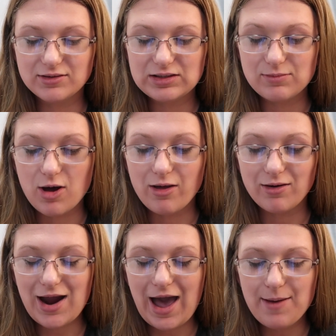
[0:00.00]

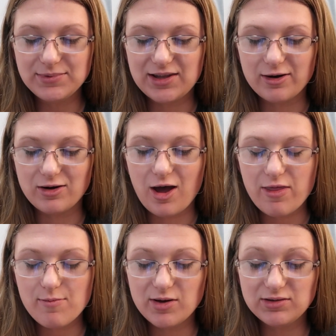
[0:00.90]
smaller apps that are
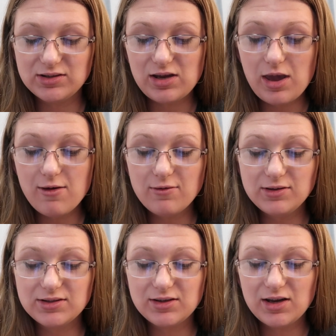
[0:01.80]
not the most
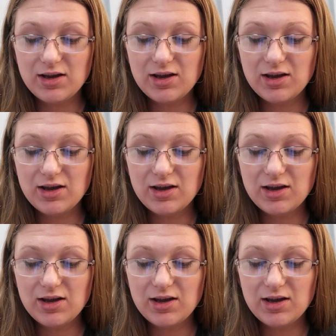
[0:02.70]
used,